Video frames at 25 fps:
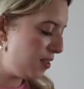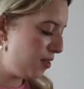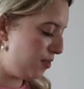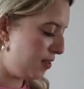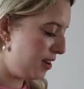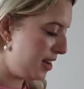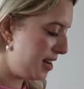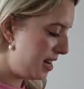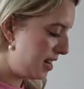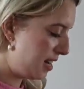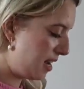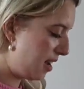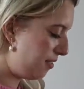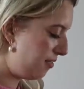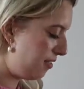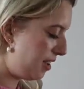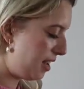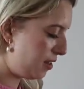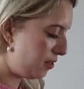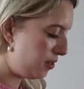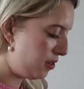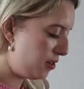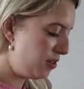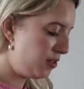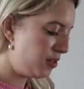funny enough,
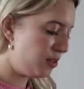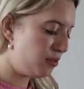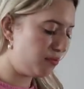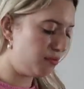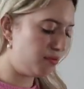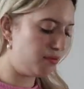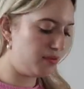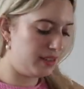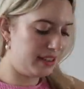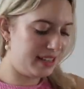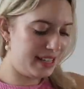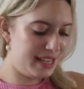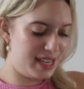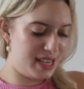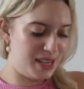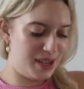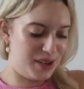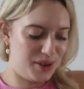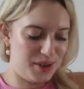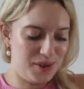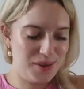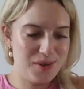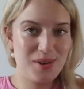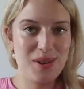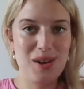it looked really
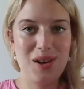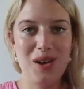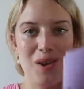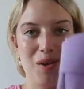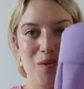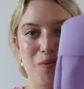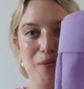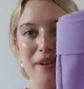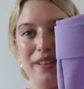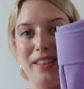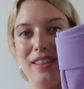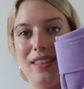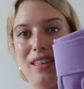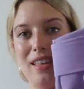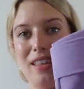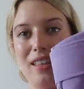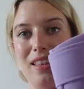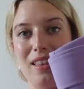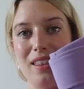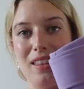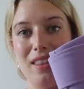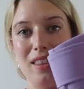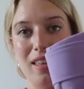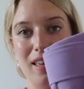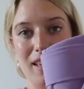cute with
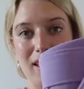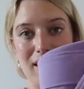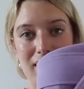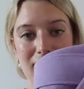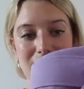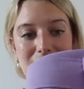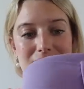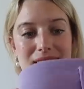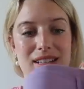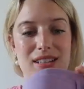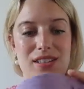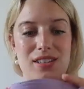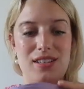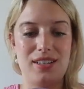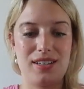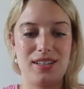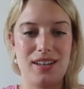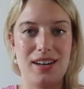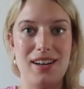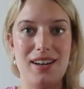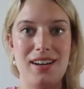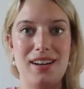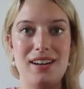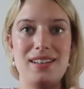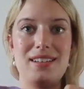this
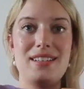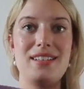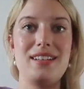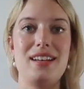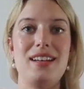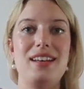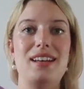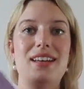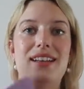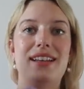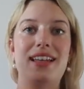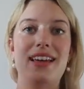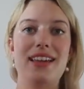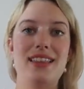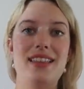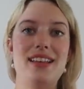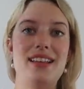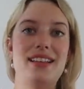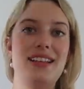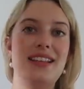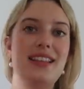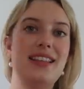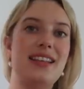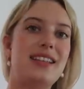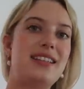skirt. Like
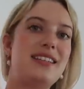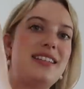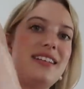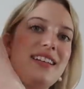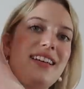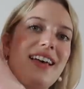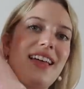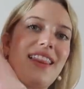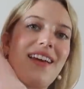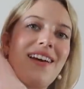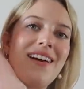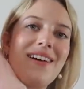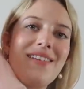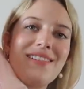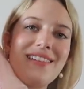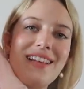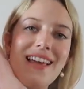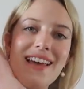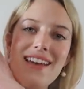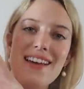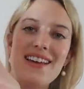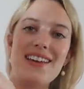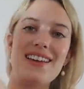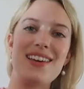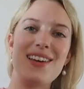this and this together, it was
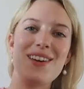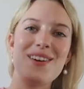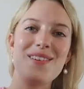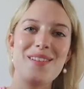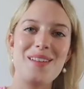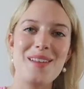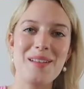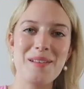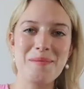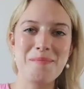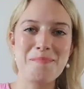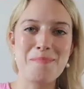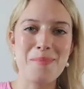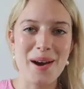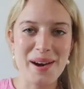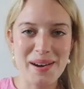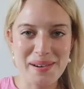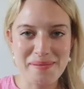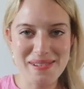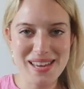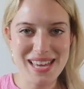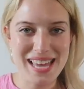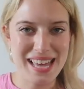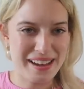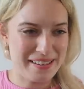like a cute little
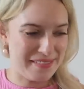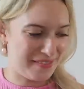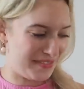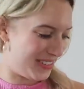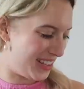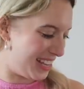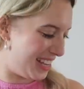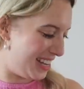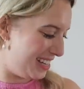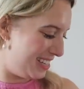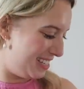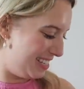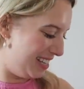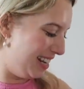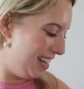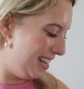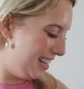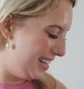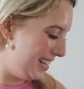Barbie outfit.